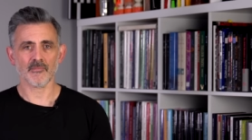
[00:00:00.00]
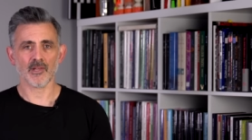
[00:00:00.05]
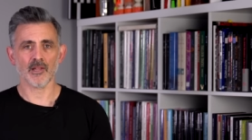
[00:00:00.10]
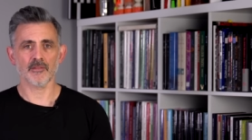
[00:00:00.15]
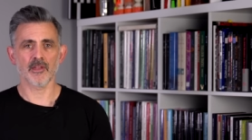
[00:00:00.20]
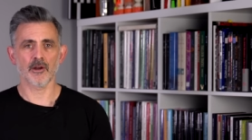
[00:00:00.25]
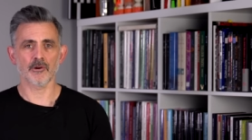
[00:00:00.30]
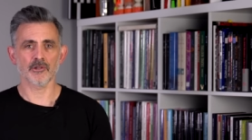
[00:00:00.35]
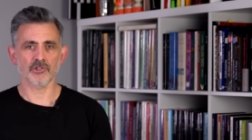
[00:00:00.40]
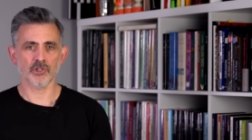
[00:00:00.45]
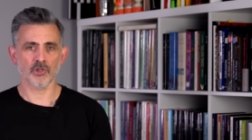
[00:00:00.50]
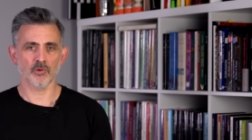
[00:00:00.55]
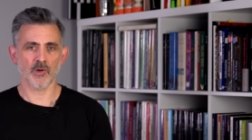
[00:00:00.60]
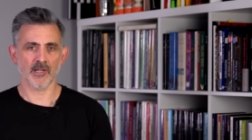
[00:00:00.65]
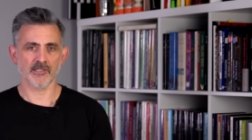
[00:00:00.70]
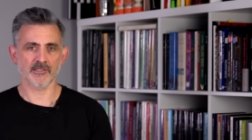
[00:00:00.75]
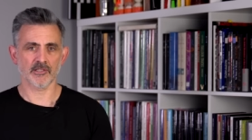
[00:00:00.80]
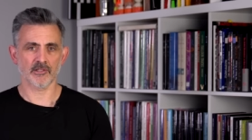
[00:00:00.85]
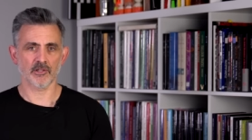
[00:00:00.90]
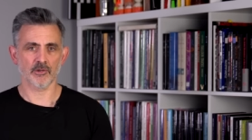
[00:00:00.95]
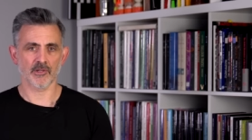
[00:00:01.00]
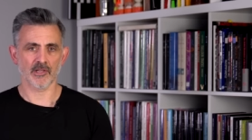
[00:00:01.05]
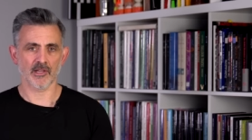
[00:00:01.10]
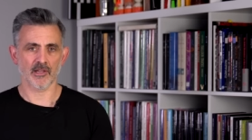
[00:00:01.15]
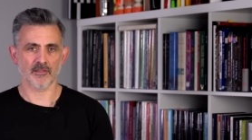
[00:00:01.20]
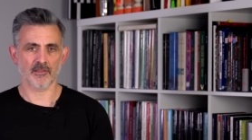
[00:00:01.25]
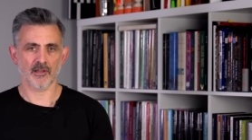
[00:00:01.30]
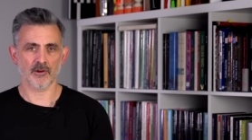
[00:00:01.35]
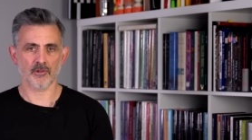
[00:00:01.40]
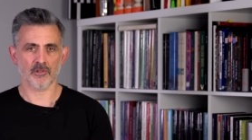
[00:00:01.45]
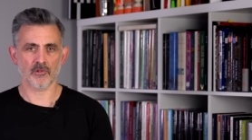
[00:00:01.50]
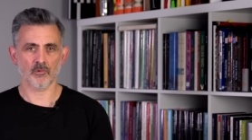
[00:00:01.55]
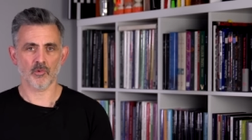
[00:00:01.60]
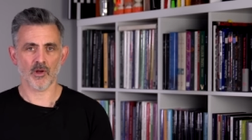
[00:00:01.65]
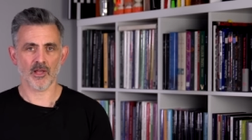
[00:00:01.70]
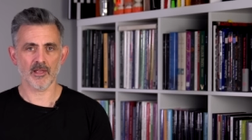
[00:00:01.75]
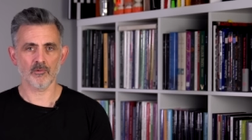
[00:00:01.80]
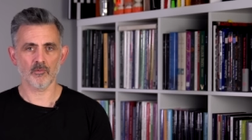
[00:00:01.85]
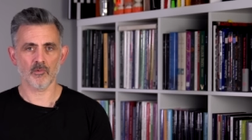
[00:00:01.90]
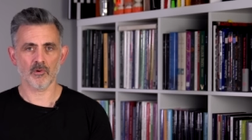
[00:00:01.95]
there are two ways of doing it. There is a
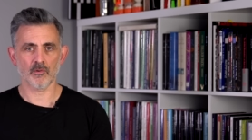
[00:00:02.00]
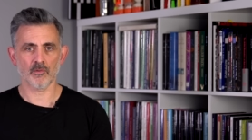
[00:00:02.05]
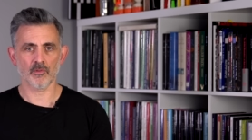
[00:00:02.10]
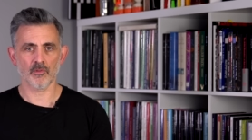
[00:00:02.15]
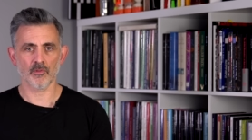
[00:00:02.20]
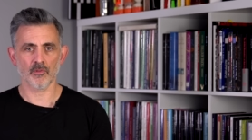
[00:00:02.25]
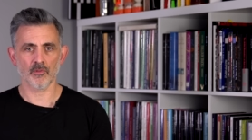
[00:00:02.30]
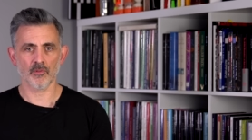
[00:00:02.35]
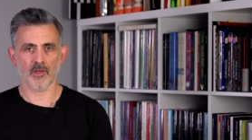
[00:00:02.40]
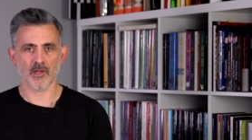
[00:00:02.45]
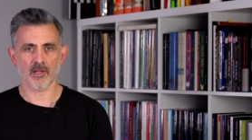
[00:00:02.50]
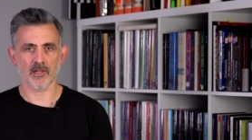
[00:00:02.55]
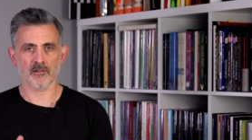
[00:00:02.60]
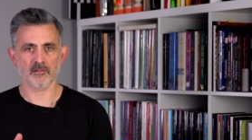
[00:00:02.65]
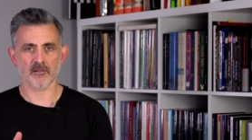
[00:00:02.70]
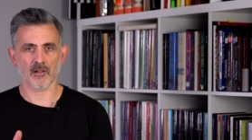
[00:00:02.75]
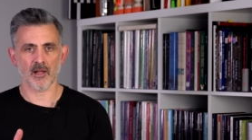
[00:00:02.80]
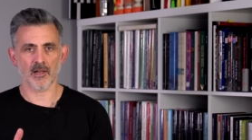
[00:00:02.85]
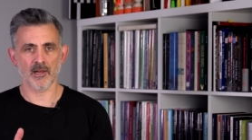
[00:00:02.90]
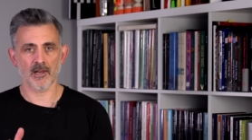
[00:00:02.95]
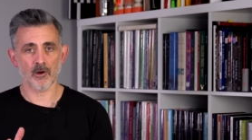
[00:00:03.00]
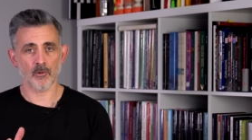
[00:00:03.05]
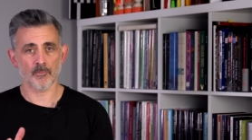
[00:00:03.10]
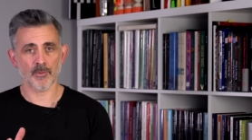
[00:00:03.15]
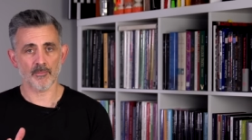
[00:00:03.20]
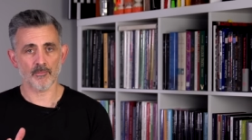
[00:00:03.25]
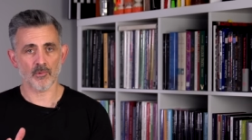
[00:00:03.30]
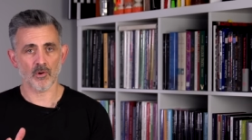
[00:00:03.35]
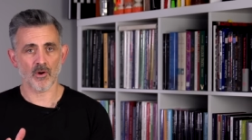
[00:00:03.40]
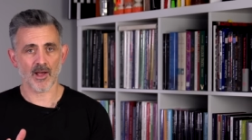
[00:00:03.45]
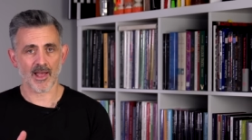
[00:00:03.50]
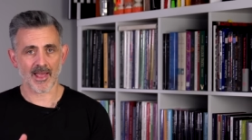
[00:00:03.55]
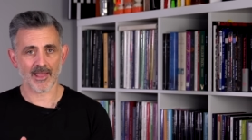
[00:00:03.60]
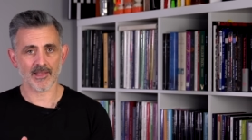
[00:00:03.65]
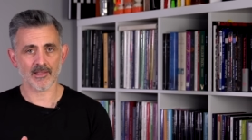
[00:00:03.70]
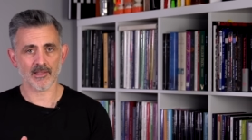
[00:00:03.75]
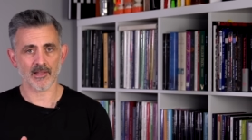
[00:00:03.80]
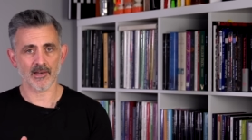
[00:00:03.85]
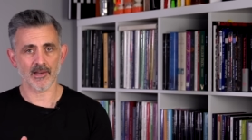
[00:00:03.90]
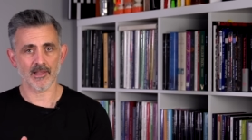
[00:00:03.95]
way that is a little bit more
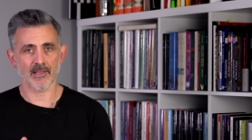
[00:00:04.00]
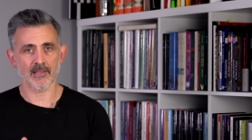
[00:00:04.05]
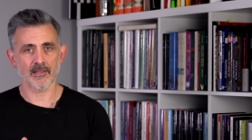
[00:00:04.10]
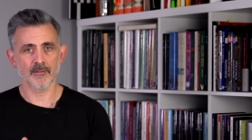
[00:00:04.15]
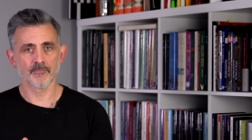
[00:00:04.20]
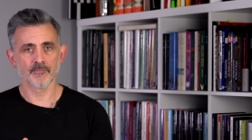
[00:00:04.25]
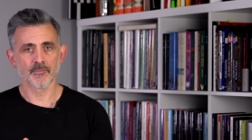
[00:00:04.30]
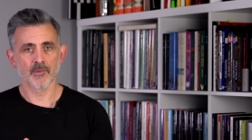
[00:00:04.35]
angly,